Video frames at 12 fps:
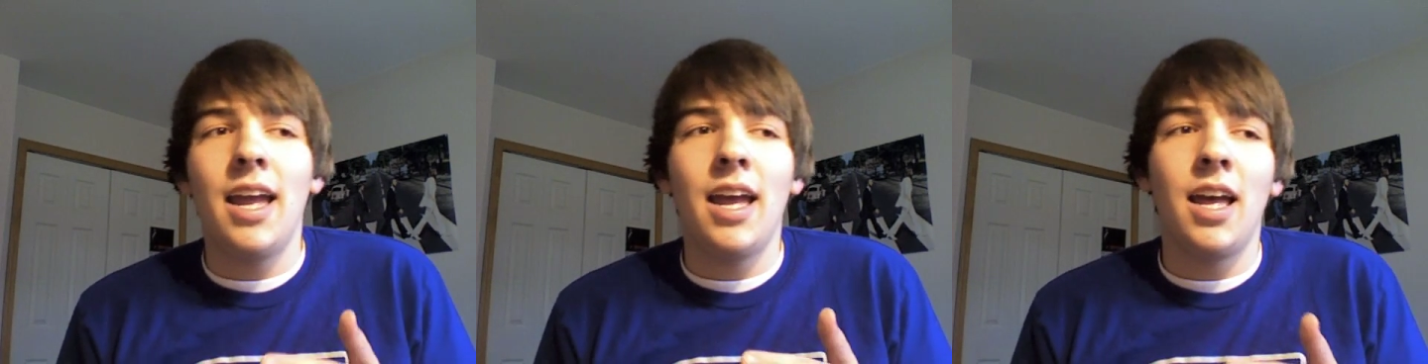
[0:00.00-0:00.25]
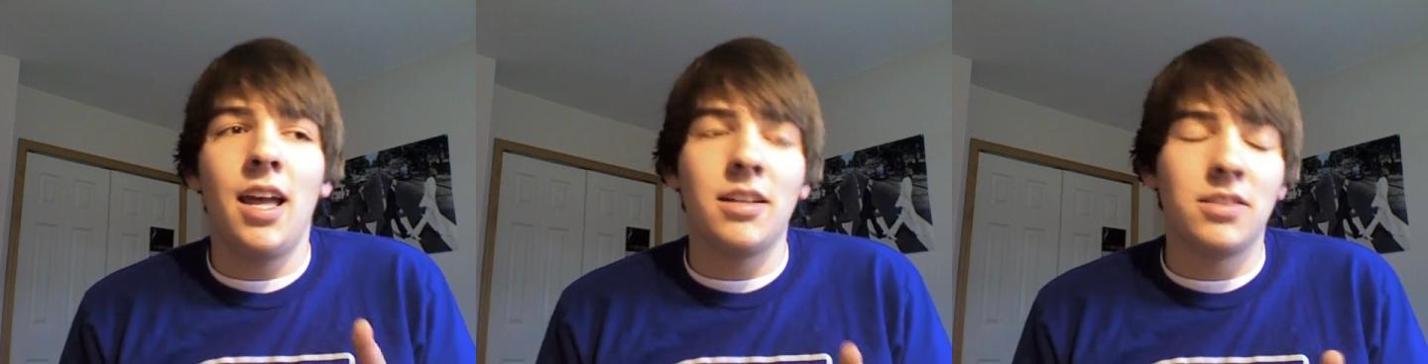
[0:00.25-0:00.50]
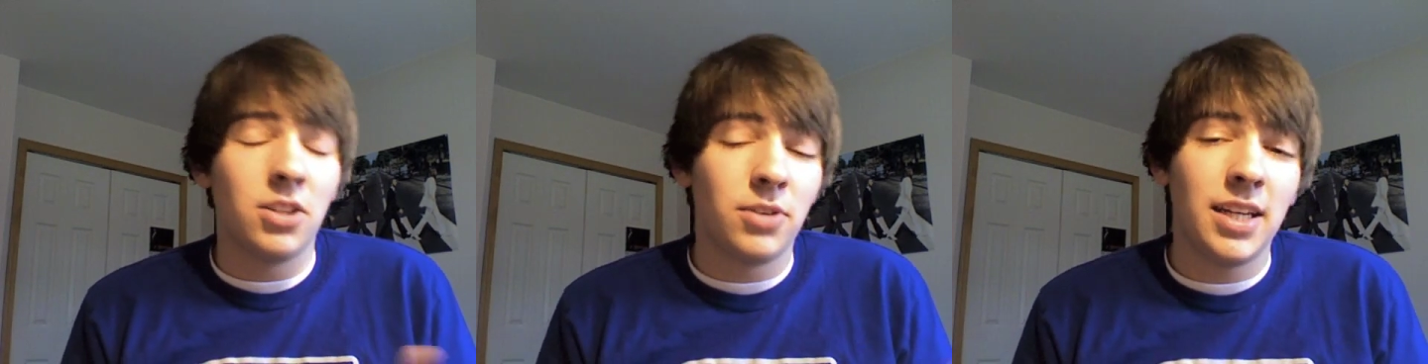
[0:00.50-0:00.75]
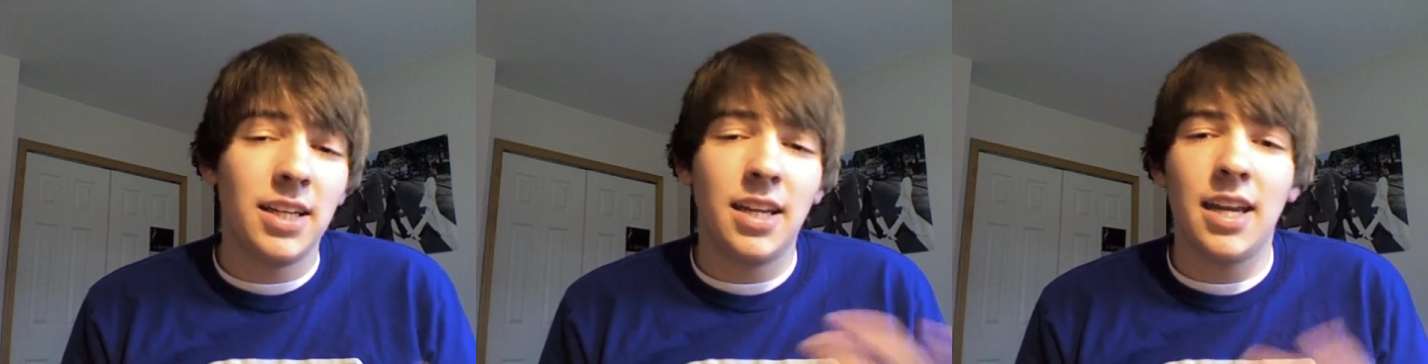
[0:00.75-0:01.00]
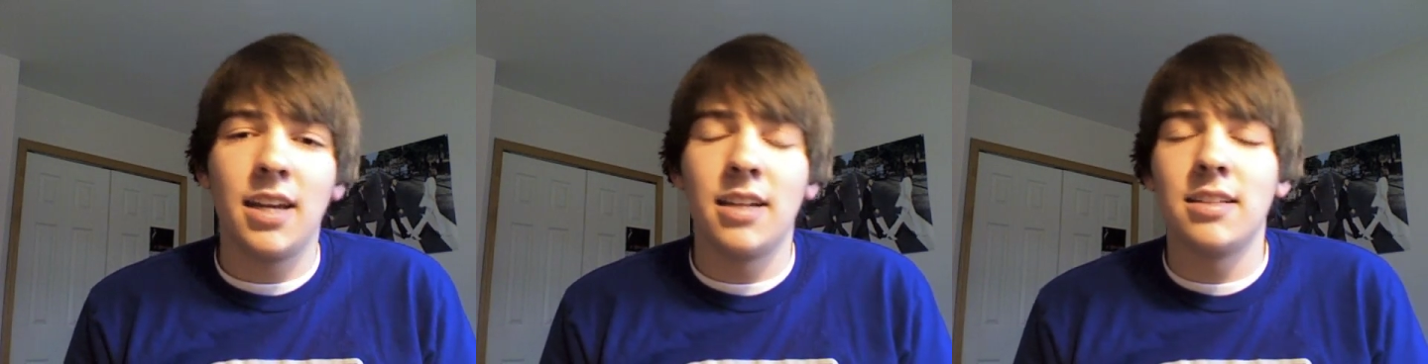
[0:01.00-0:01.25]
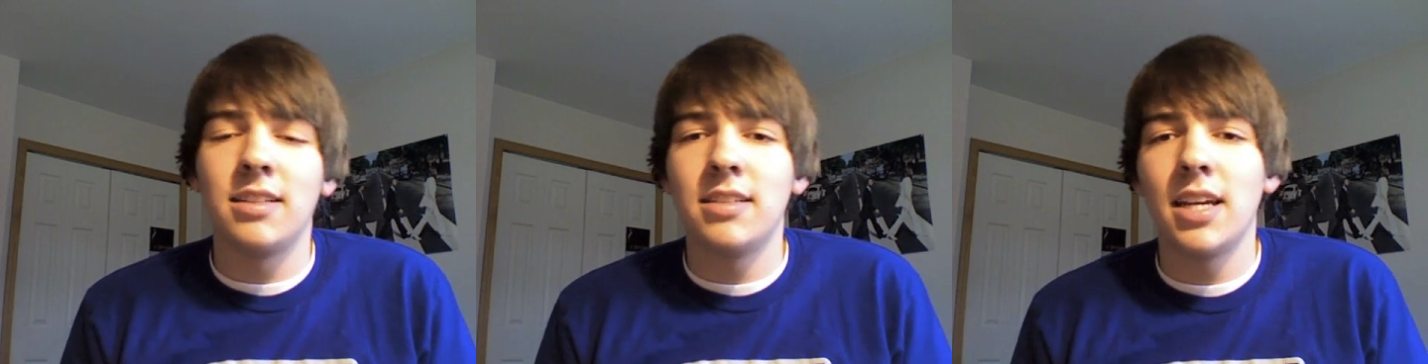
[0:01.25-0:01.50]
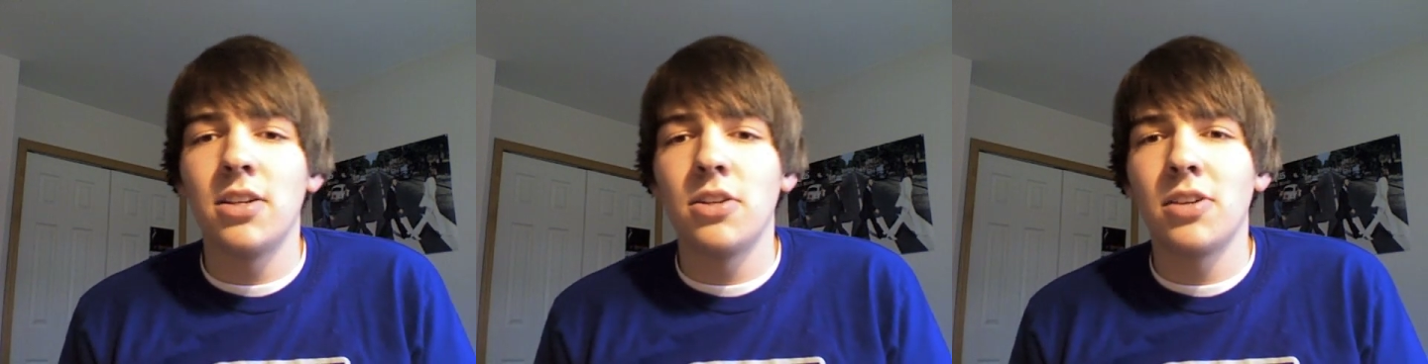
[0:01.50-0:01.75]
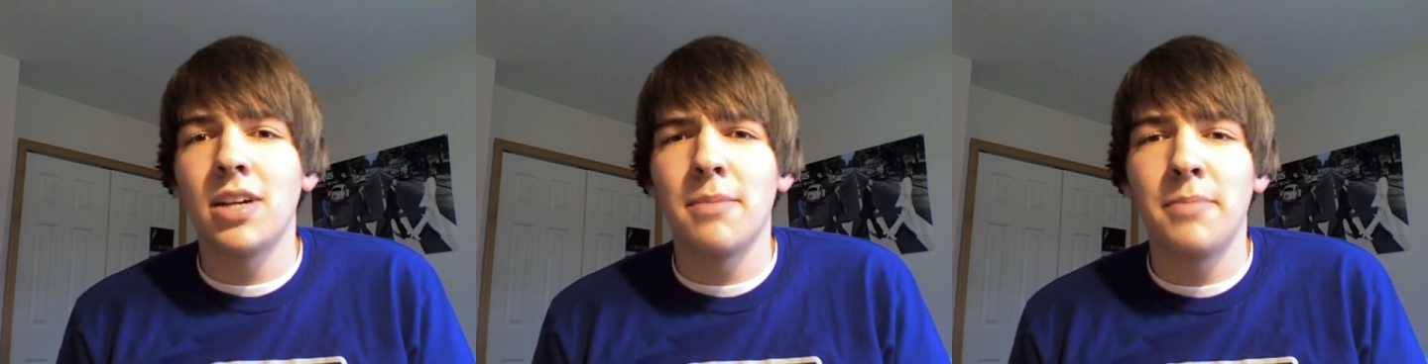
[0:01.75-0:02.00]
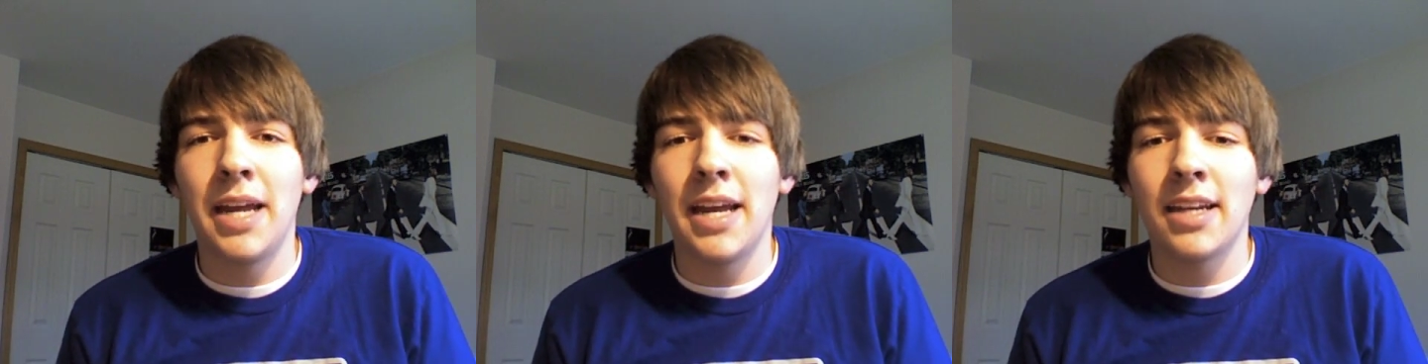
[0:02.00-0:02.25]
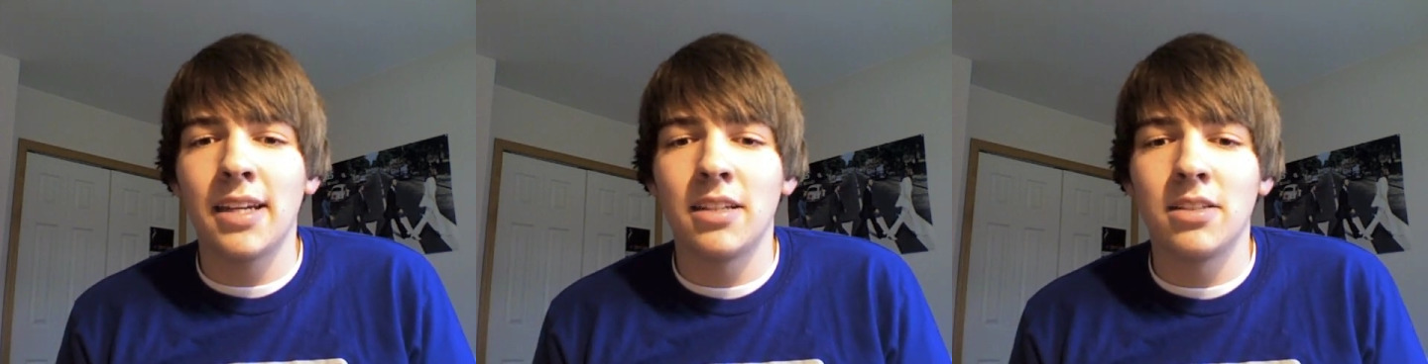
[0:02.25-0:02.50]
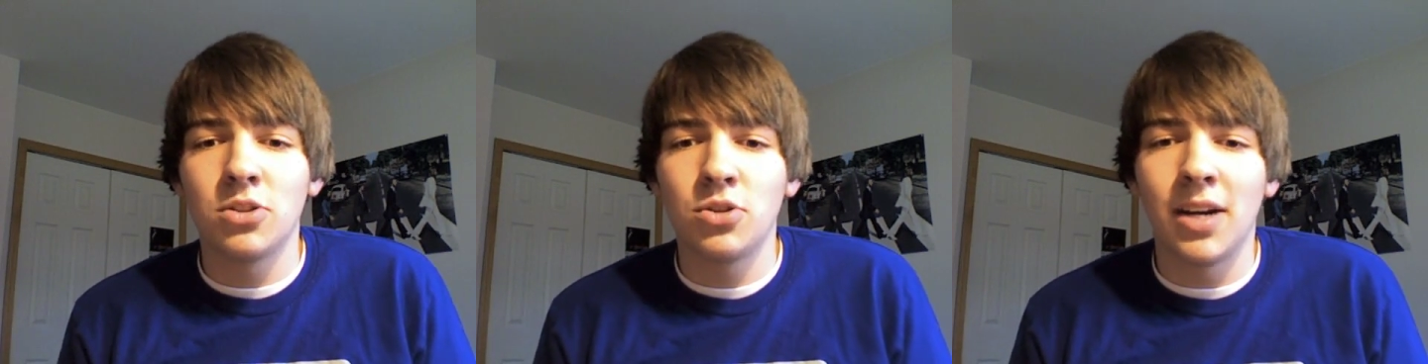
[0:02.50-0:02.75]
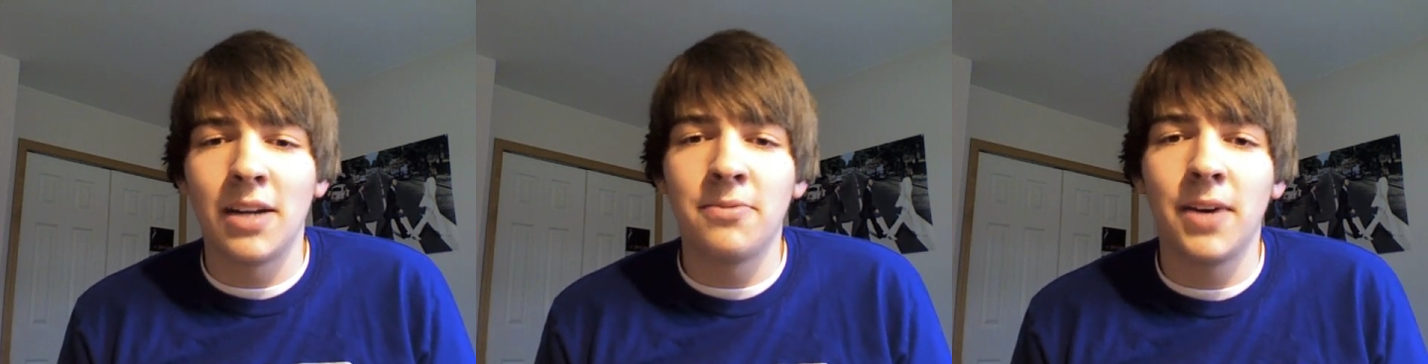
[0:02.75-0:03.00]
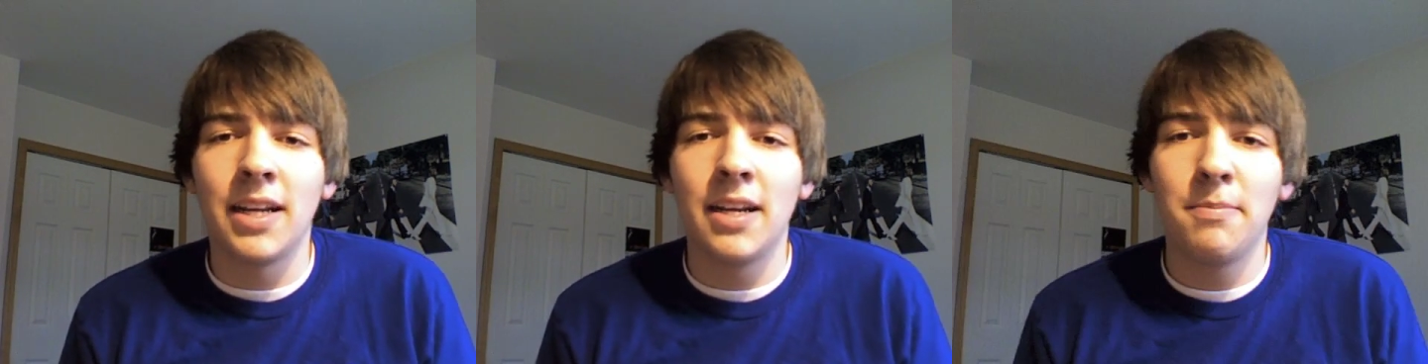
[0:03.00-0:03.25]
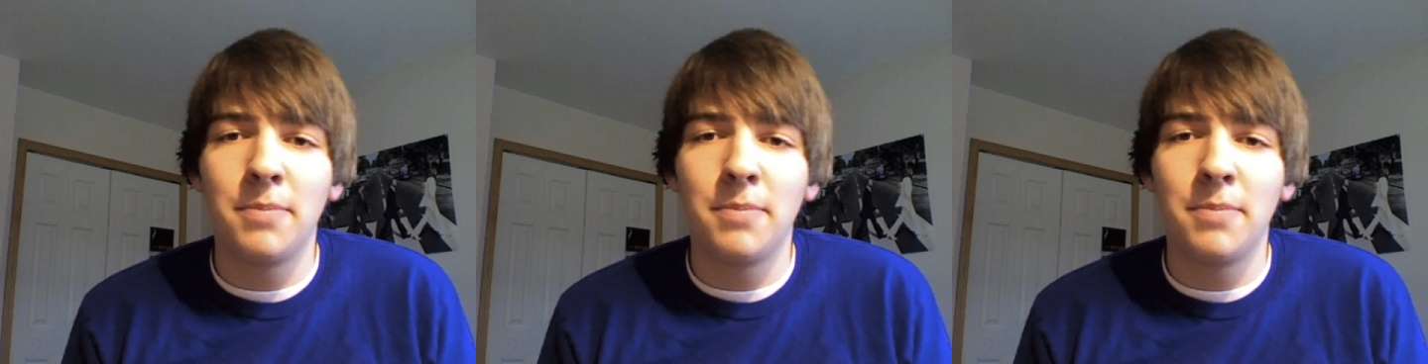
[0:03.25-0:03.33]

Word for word: uh, Sony, and Nintendo come back and try and fight it